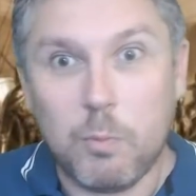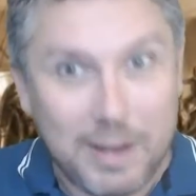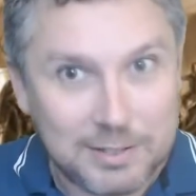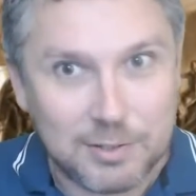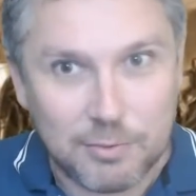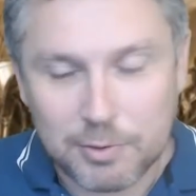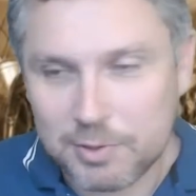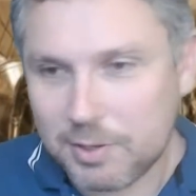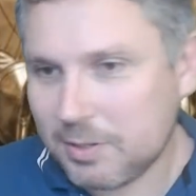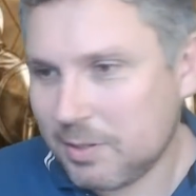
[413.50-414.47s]

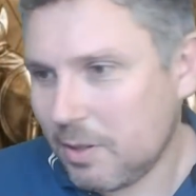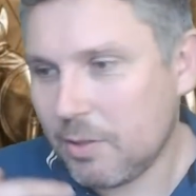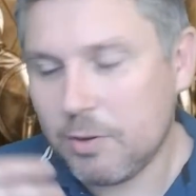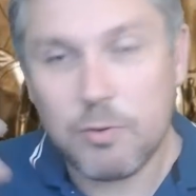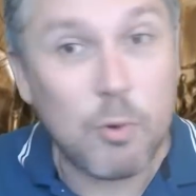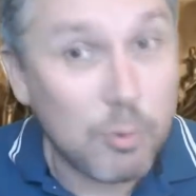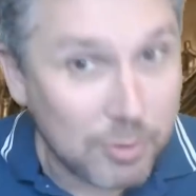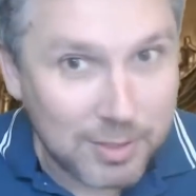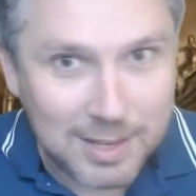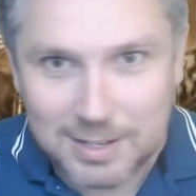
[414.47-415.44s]
Westeros. The
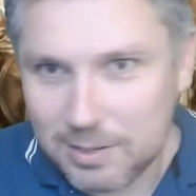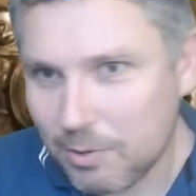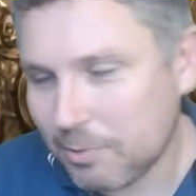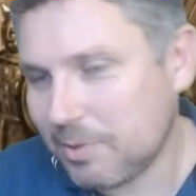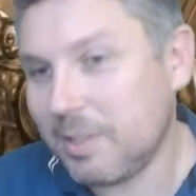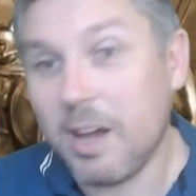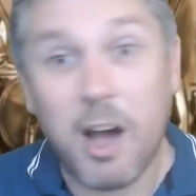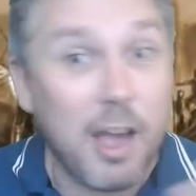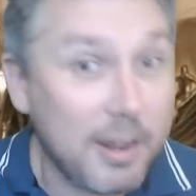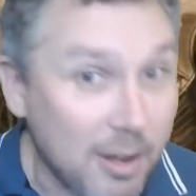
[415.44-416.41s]
north they did not, the
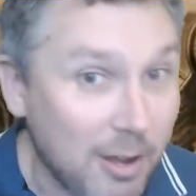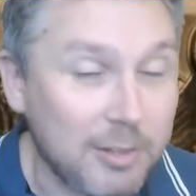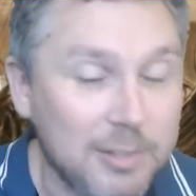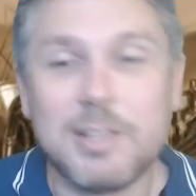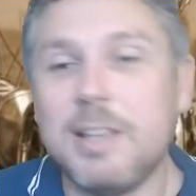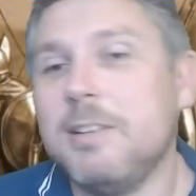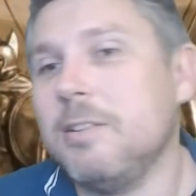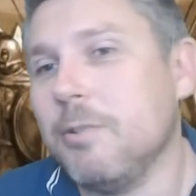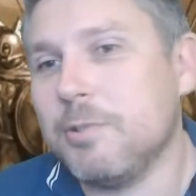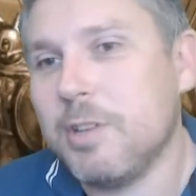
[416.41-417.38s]
Iron Islands they
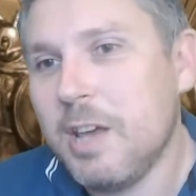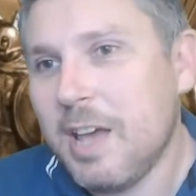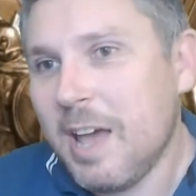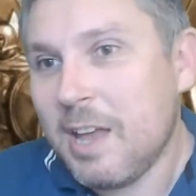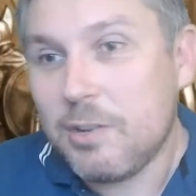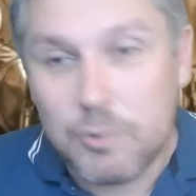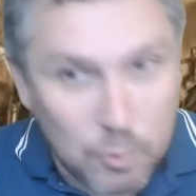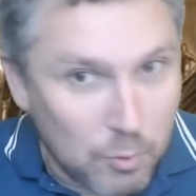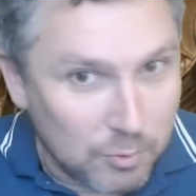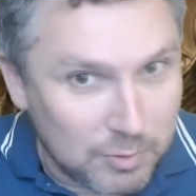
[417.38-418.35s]
did not,
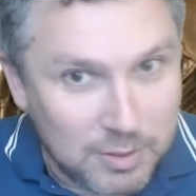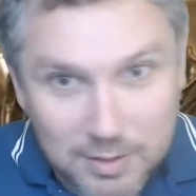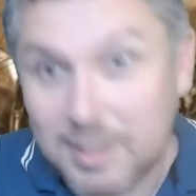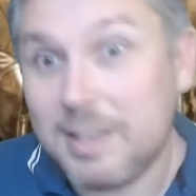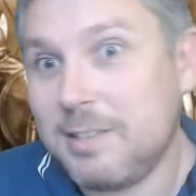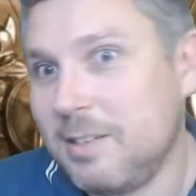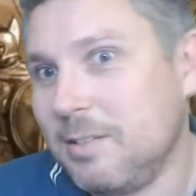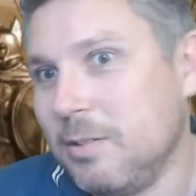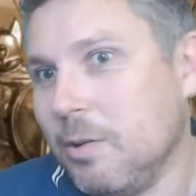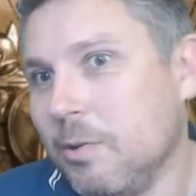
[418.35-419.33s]
Dorne they
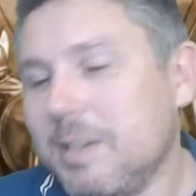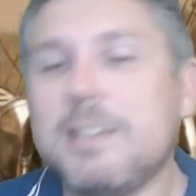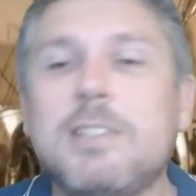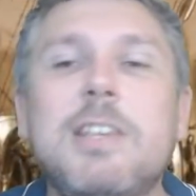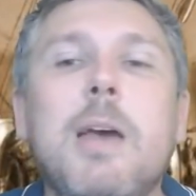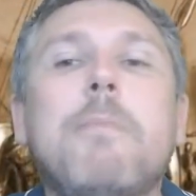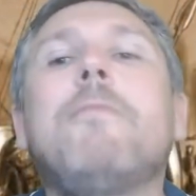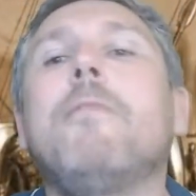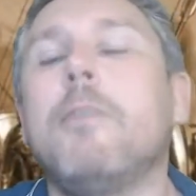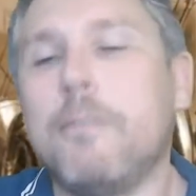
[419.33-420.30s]
did not, except
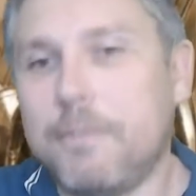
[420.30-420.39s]
for a